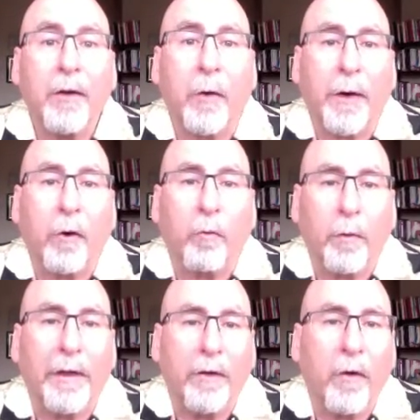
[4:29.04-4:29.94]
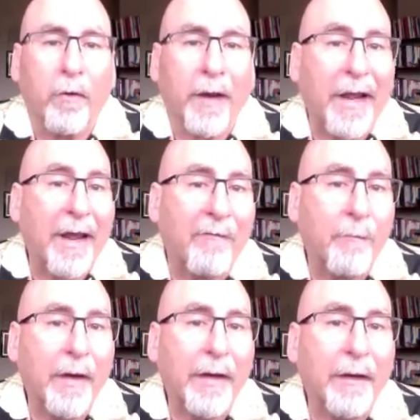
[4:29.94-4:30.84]
I don't really know that I have
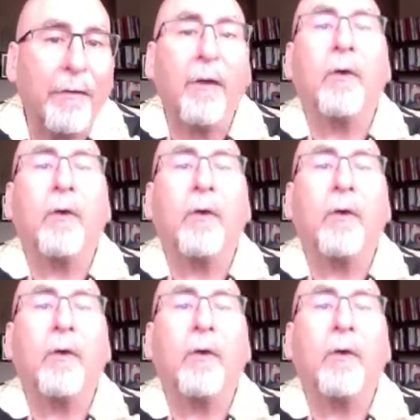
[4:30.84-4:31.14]
money.